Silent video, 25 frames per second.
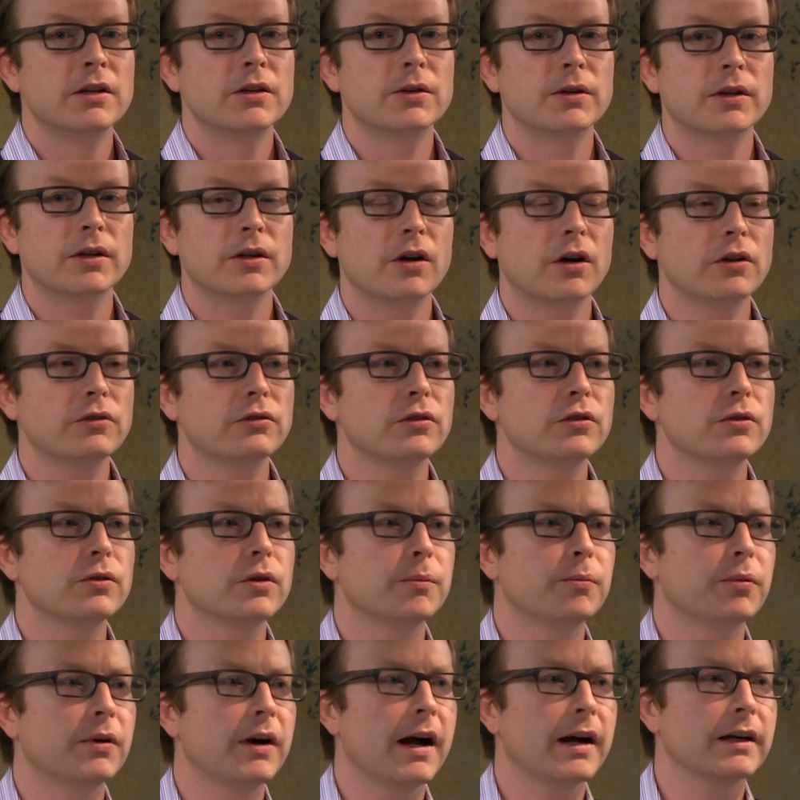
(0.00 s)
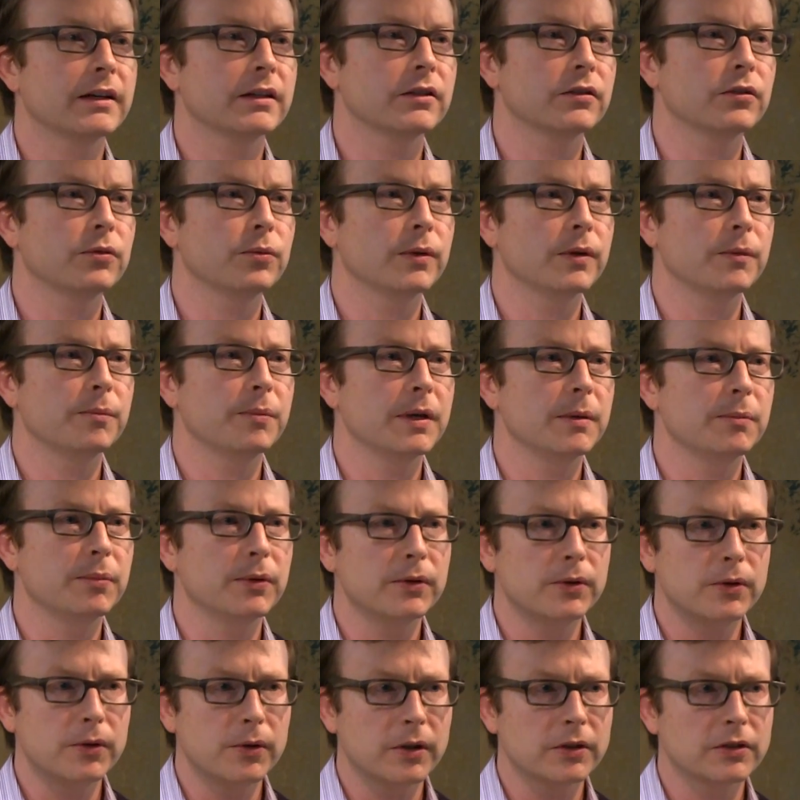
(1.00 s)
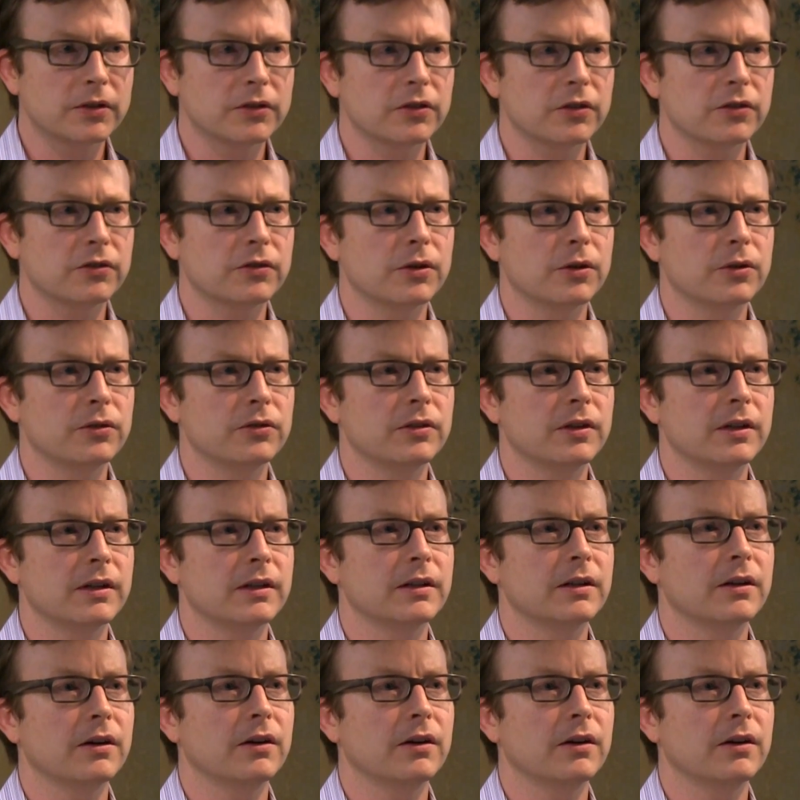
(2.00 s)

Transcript: You can also do a practice with people who are disassociating